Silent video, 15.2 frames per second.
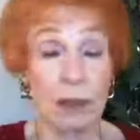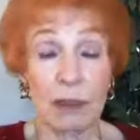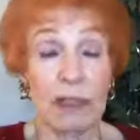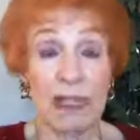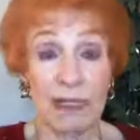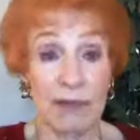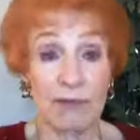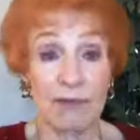
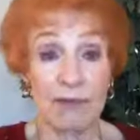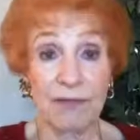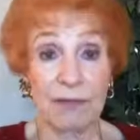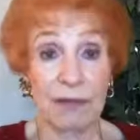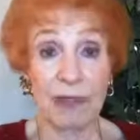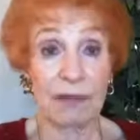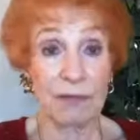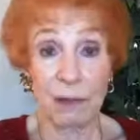leave
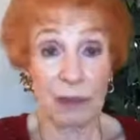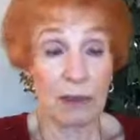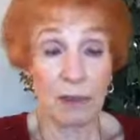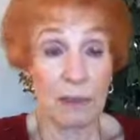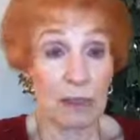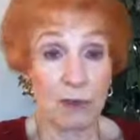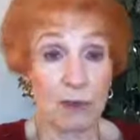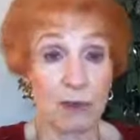in
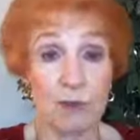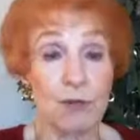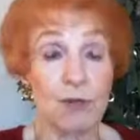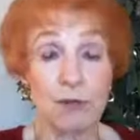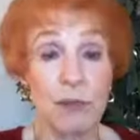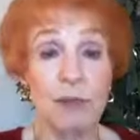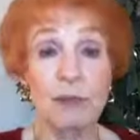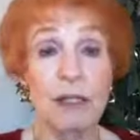about
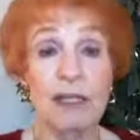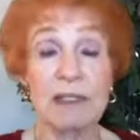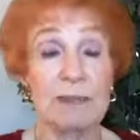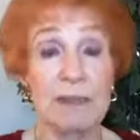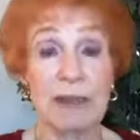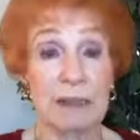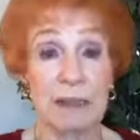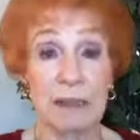2-3 weeks
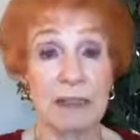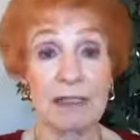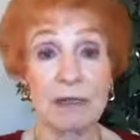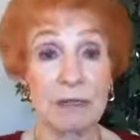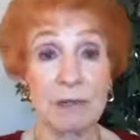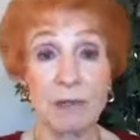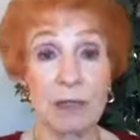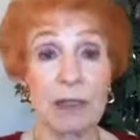because it
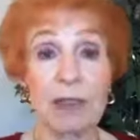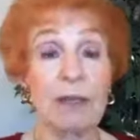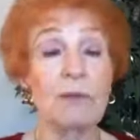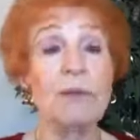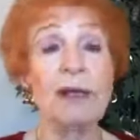isn't working.